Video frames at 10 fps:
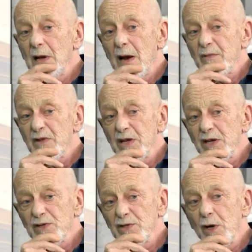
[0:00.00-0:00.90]
everything
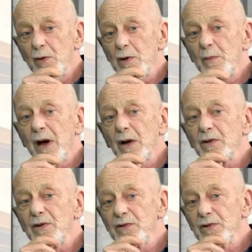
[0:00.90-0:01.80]
is known about
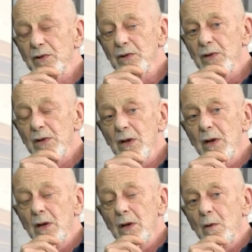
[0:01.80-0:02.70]
us,
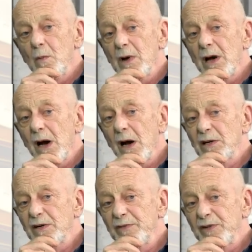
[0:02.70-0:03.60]
where
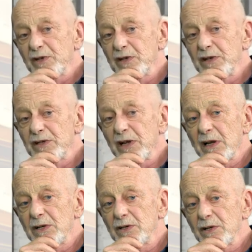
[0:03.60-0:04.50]
artificial
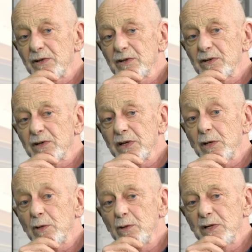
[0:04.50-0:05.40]
intelligence,
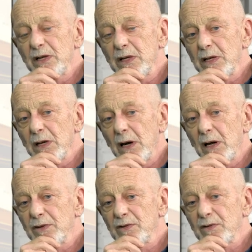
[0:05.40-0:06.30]
including in the
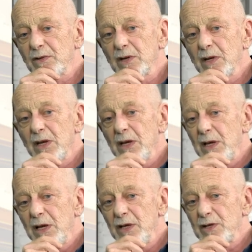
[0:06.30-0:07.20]
arts,
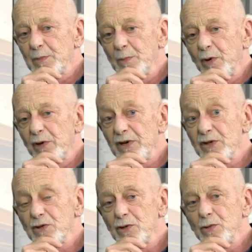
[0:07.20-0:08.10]
is
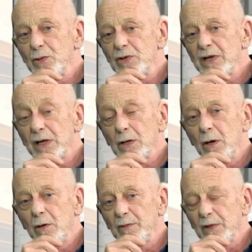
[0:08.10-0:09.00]
poised to take
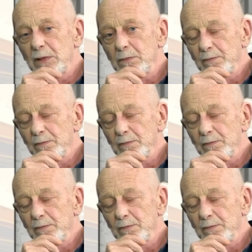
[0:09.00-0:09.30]
over.